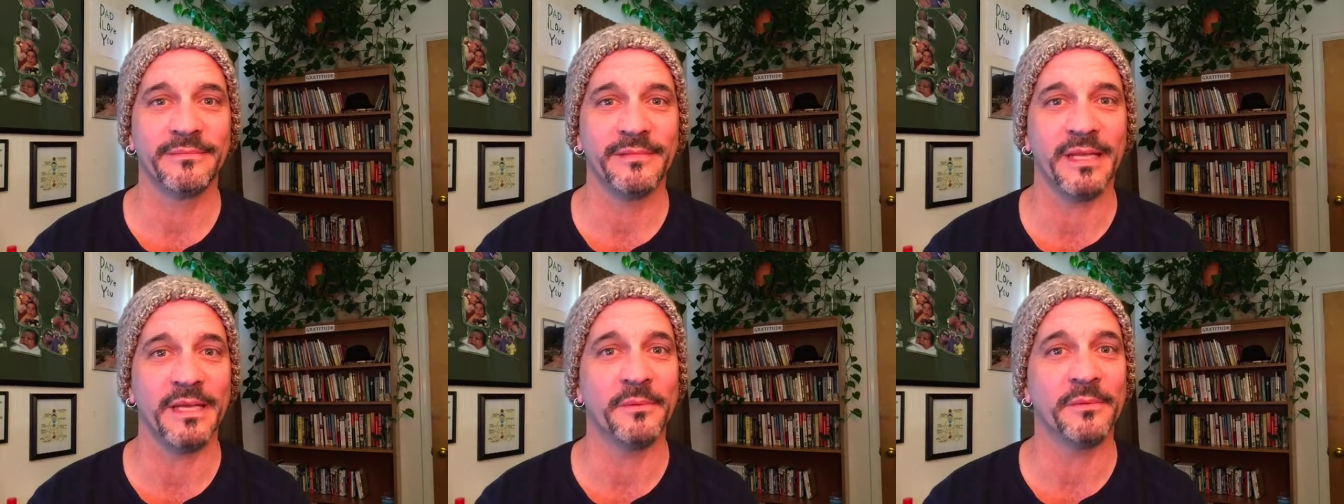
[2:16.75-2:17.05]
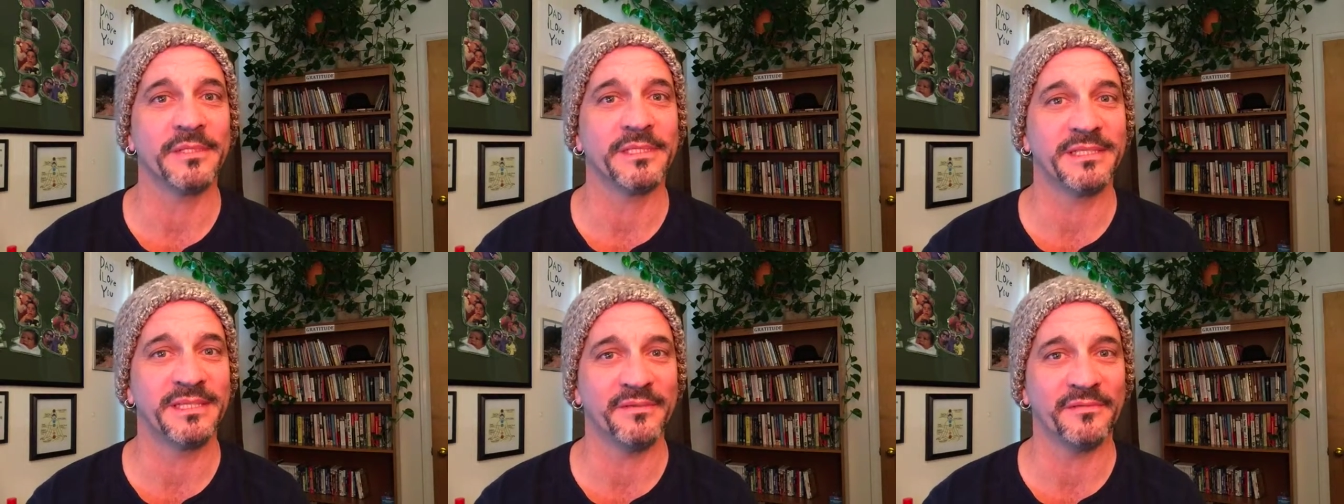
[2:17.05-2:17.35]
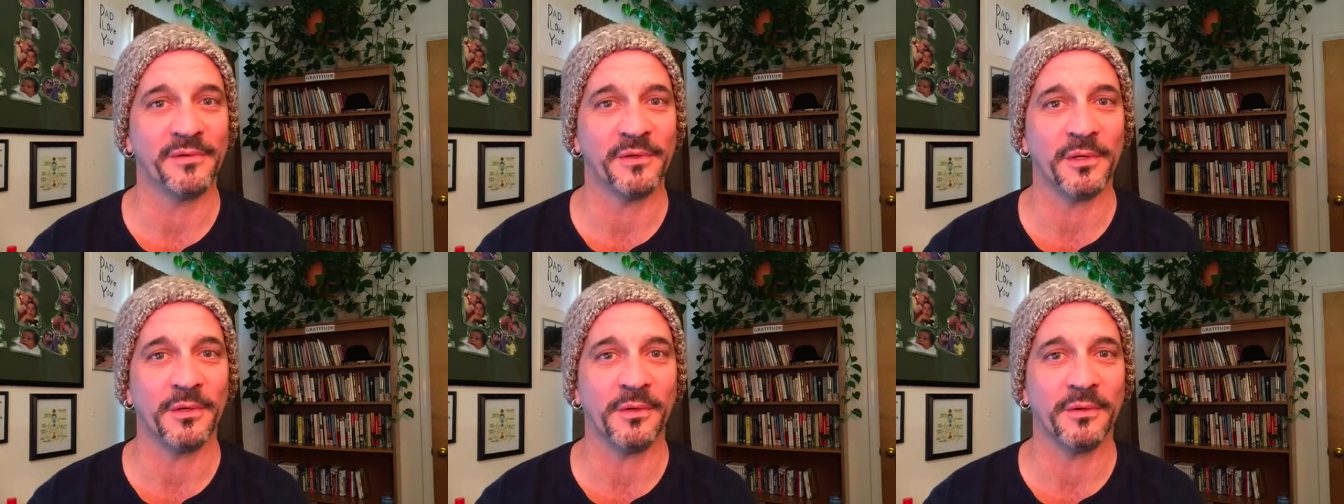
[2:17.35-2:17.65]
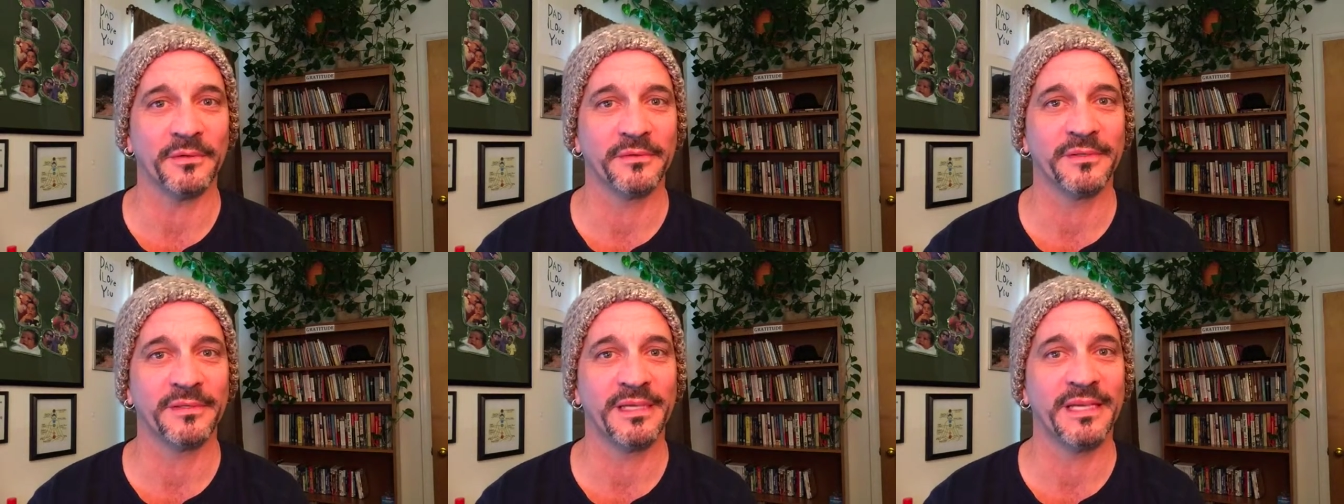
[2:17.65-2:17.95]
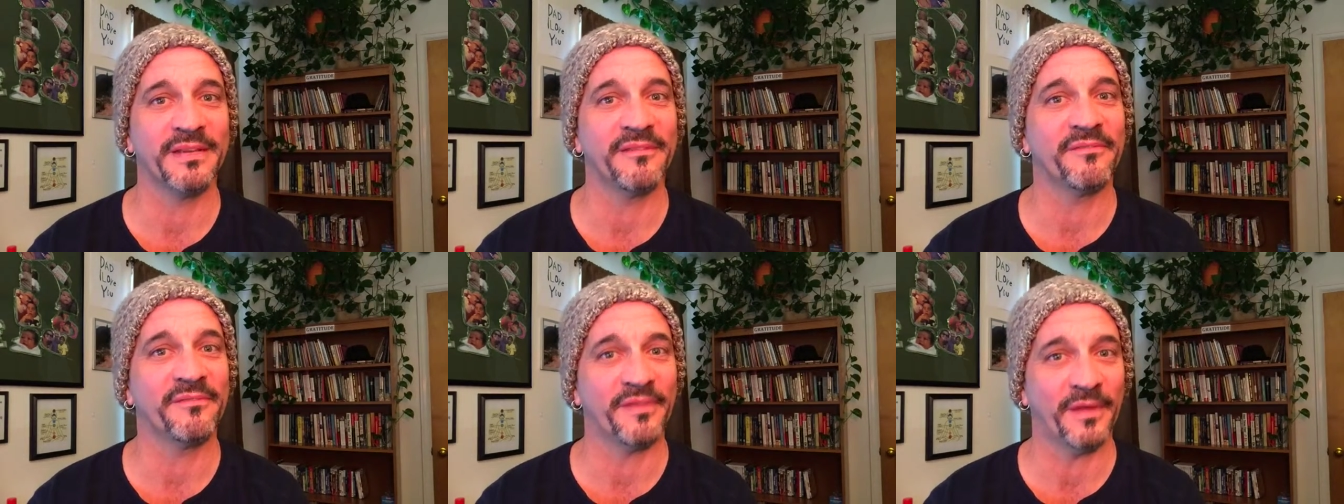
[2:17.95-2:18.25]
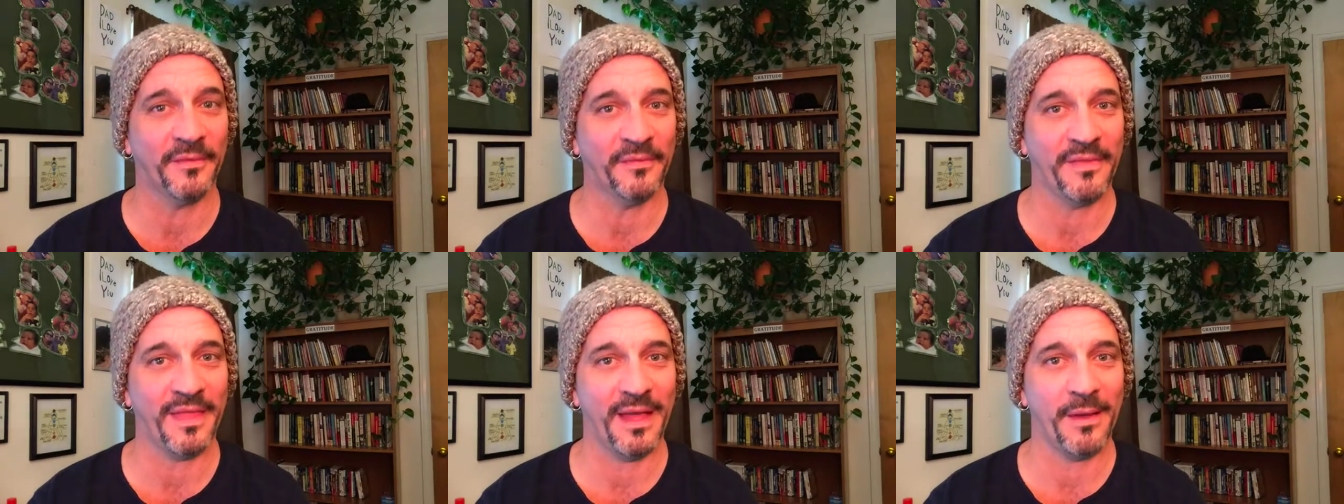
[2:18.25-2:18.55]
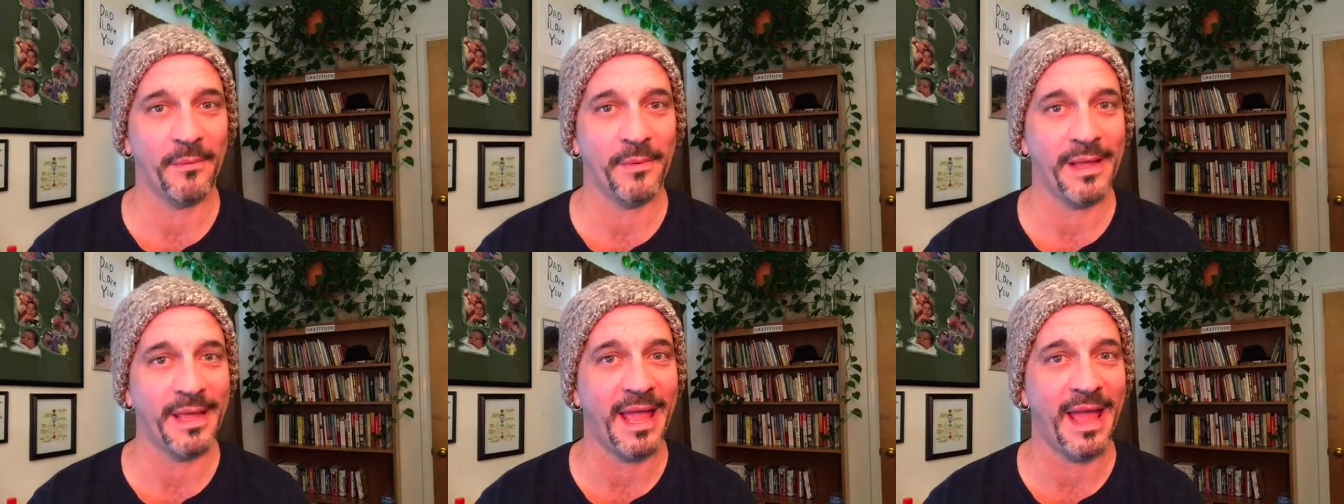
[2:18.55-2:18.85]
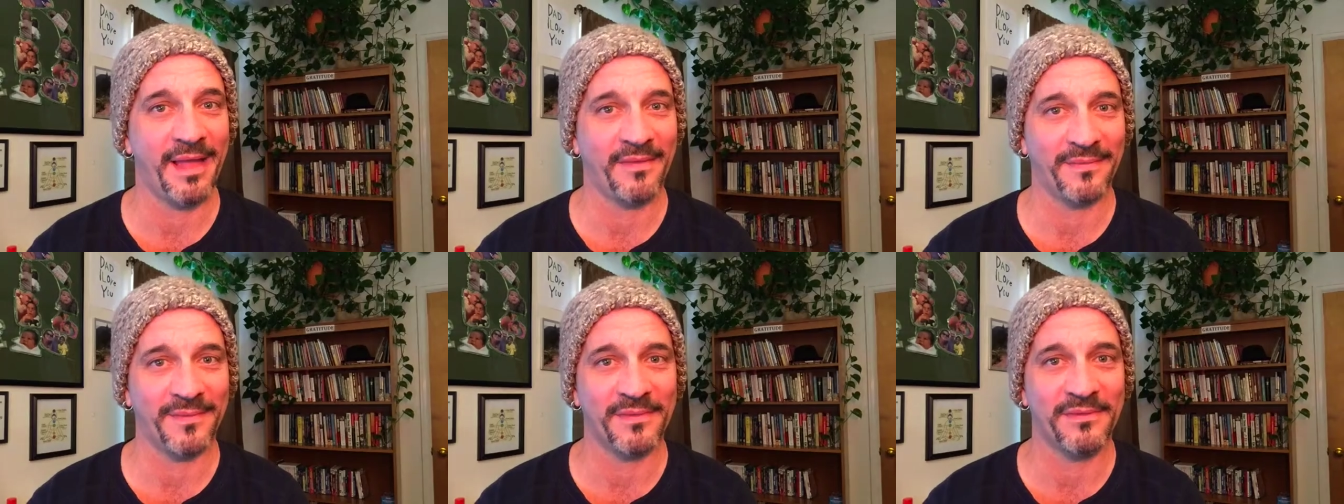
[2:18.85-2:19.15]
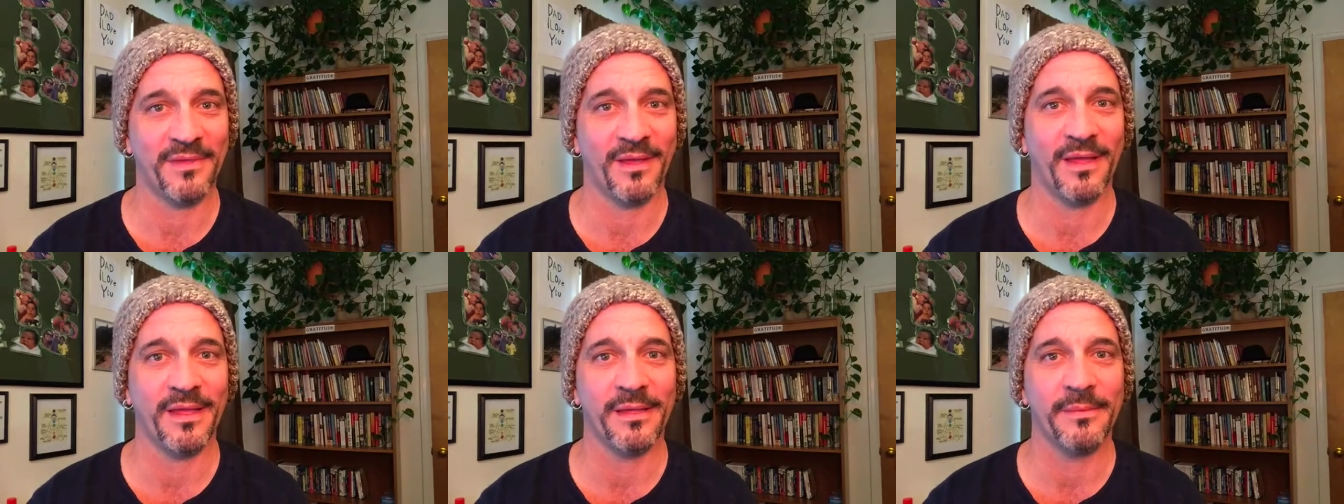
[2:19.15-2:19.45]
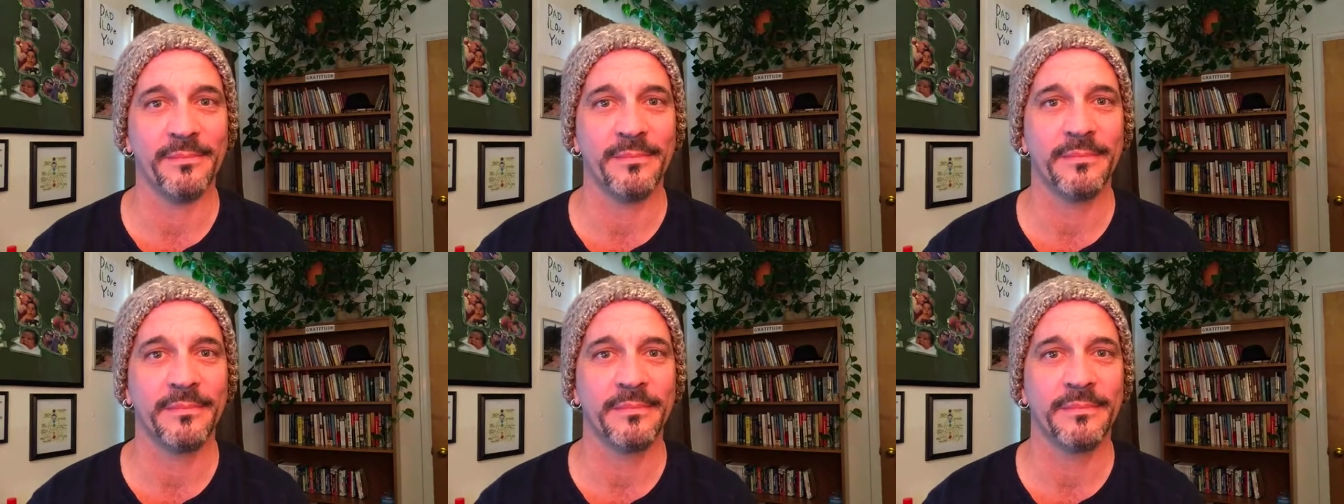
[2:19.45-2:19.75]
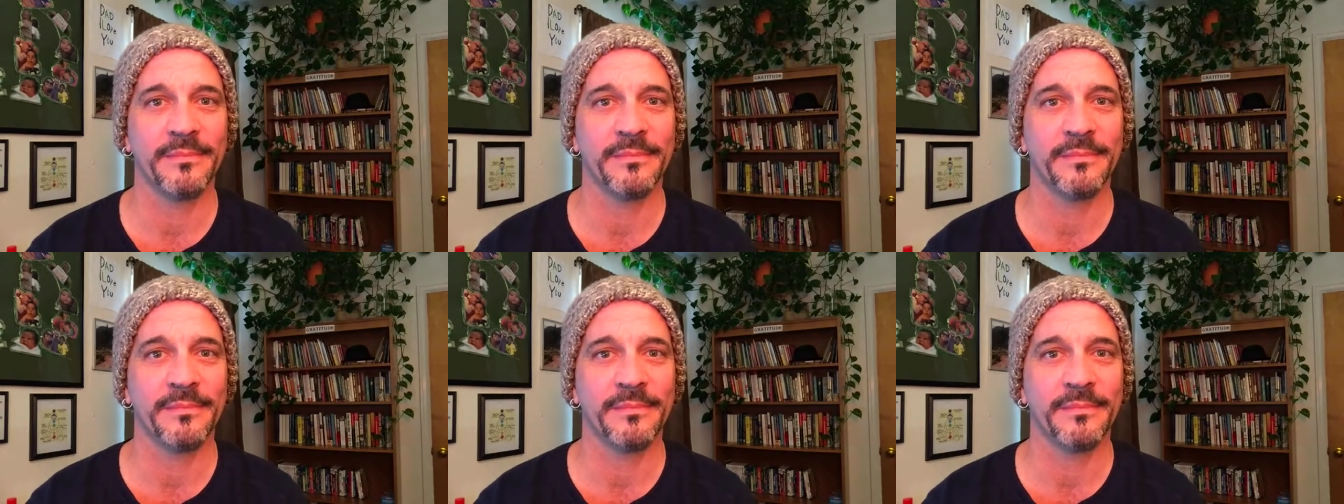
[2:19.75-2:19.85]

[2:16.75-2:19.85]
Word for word: and it was difficult and it felt that way at the time